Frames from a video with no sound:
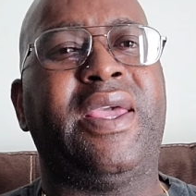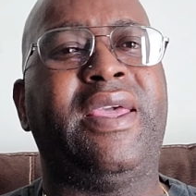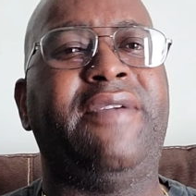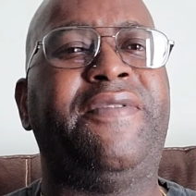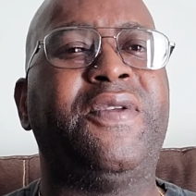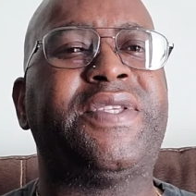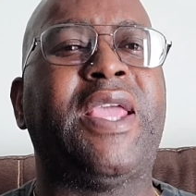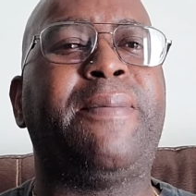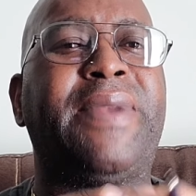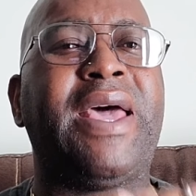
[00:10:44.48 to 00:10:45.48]
If you
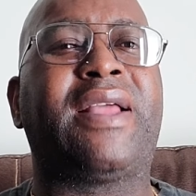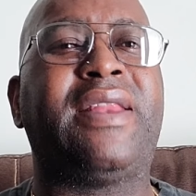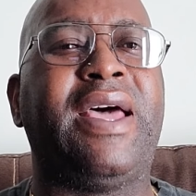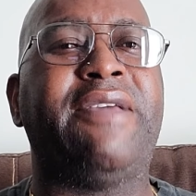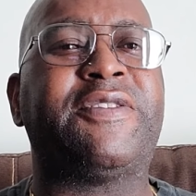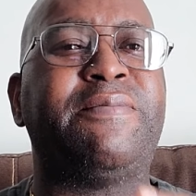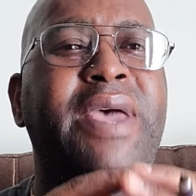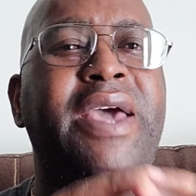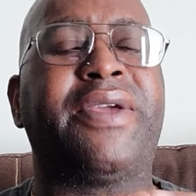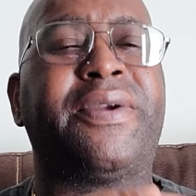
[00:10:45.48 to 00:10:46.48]
say Black Lives
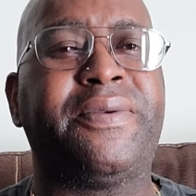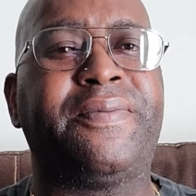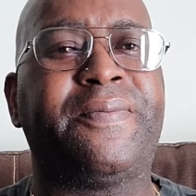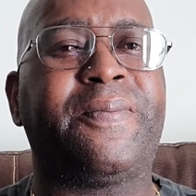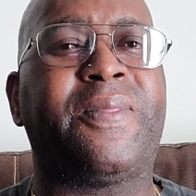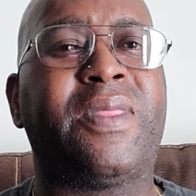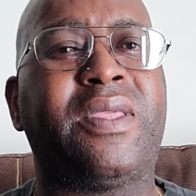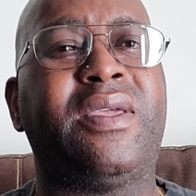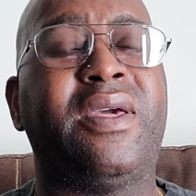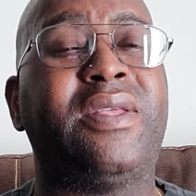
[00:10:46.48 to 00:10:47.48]
Matter,
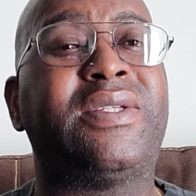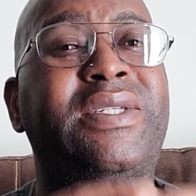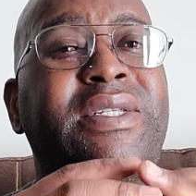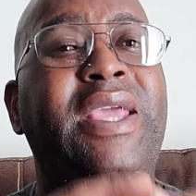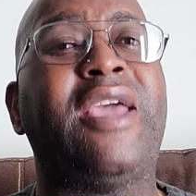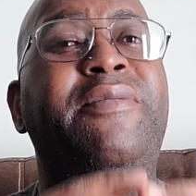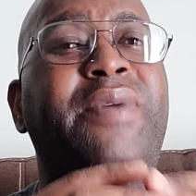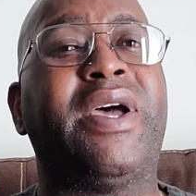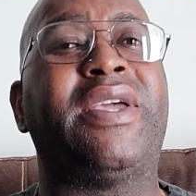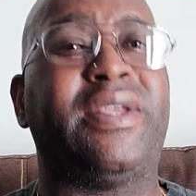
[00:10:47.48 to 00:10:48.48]
stand
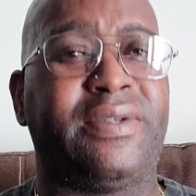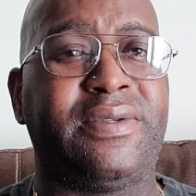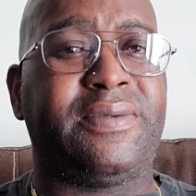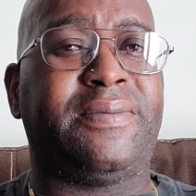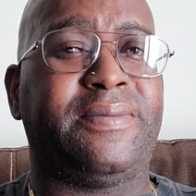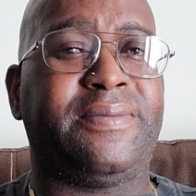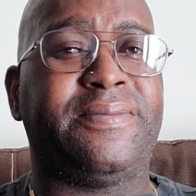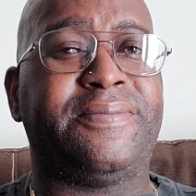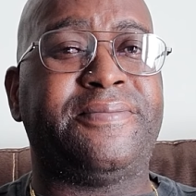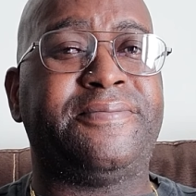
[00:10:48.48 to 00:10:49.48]
by it.
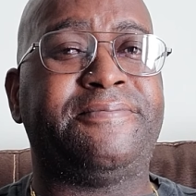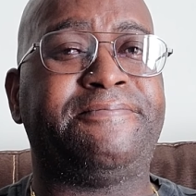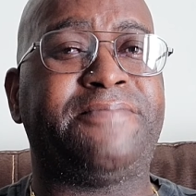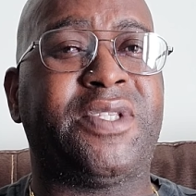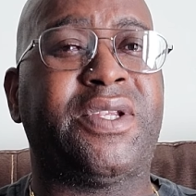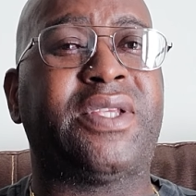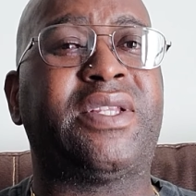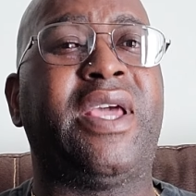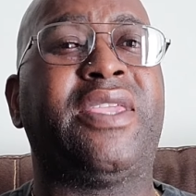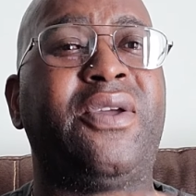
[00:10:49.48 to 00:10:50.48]
Just
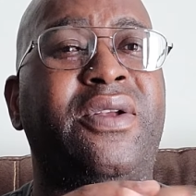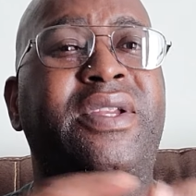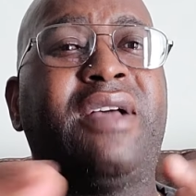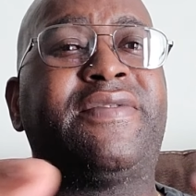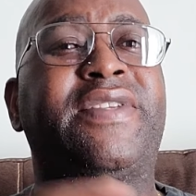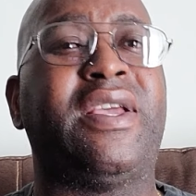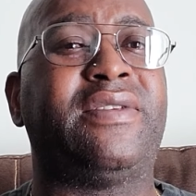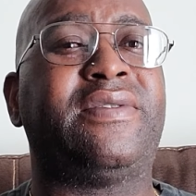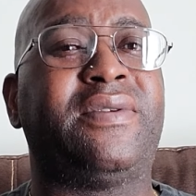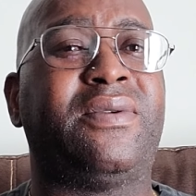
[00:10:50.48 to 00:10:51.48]
like young Dolph
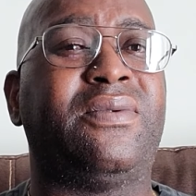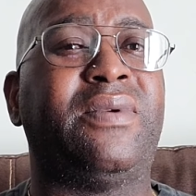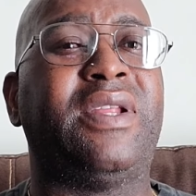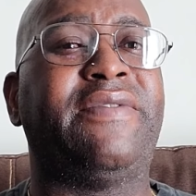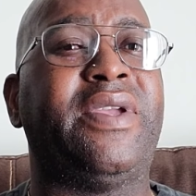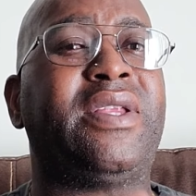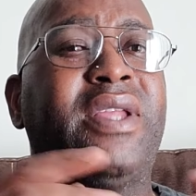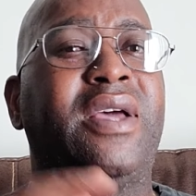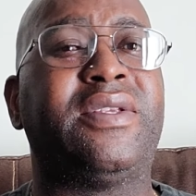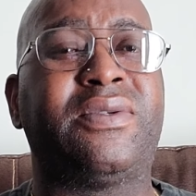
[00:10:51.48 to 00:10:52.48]
says, whatever he
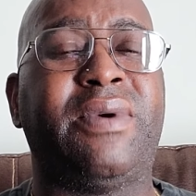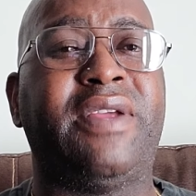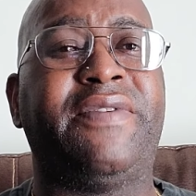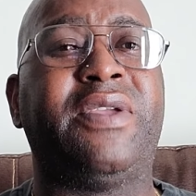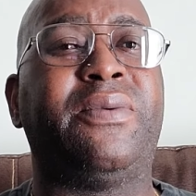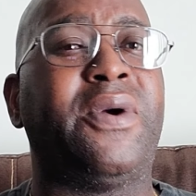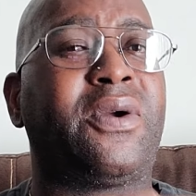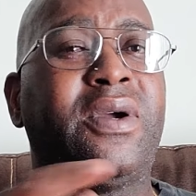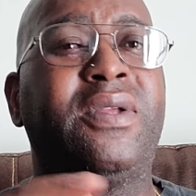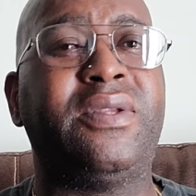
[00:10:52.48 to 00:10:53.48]
does, whatever he
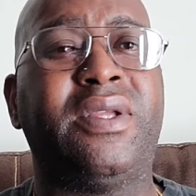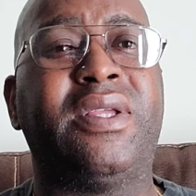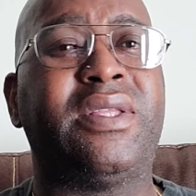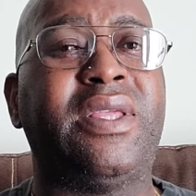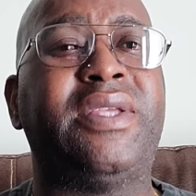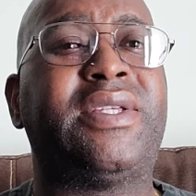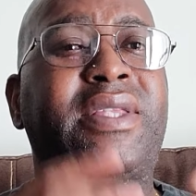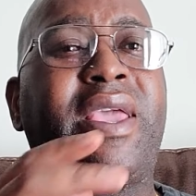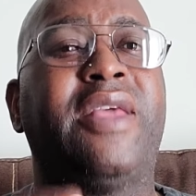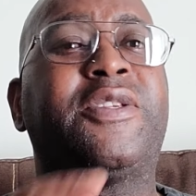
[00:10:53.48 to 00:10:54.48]
work on, he
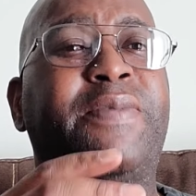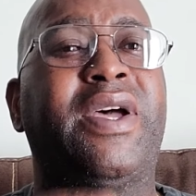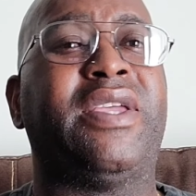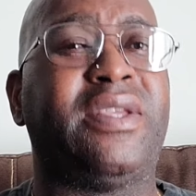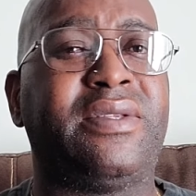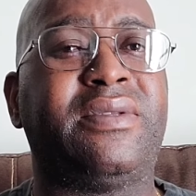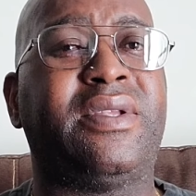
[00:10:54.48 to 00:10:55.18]
stands by it.